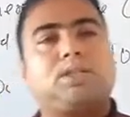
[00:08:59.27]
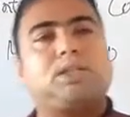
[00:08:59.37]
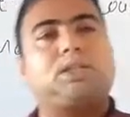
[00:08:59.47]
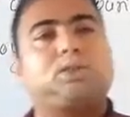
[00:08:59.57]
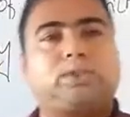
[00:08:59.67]

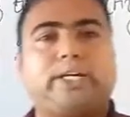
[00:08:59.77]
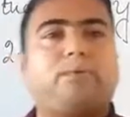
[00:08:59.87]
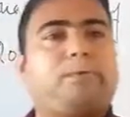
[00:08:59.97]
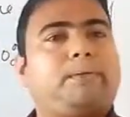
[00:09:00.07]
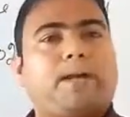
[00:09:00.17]
So there
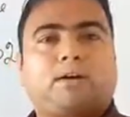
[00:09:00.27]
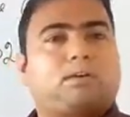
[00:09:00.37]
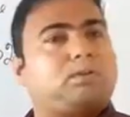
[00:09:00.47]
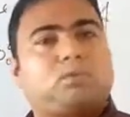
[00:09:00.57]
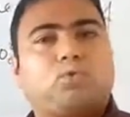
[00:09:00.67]
will be
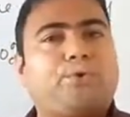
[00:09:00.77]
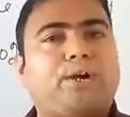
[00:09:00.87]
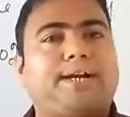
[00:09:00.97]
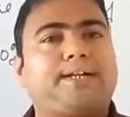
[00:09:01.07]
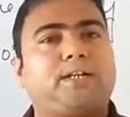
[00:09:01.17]
the
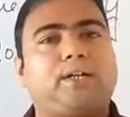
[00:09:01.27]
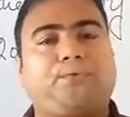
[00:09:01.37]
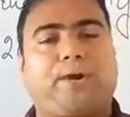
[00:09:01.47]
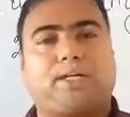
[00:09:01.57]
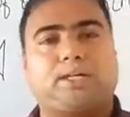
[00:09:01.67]
COVID-19
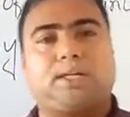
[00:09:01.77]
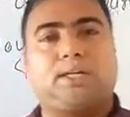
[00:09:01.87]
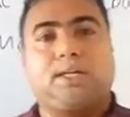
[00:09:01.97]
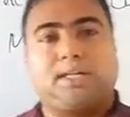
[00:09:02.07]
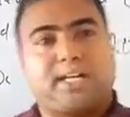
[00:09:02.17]
effect.
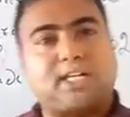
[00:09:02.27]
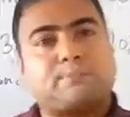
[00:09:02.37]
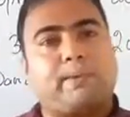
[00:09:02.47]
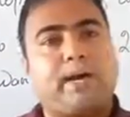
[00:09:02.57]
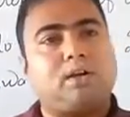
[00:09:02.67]

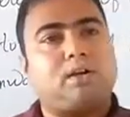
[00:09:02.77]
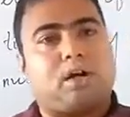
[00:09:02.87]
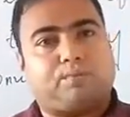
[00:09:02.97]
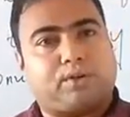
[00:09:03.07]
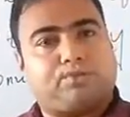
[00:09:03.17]
Despite
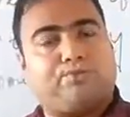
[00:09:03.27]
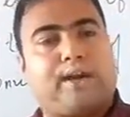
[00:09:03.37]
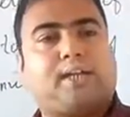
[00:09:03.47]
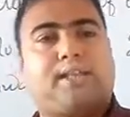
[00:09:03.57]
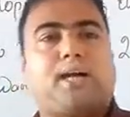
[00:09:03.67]
of the
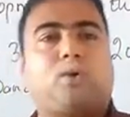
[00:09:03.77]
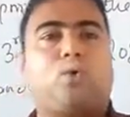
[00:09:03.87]
fact that we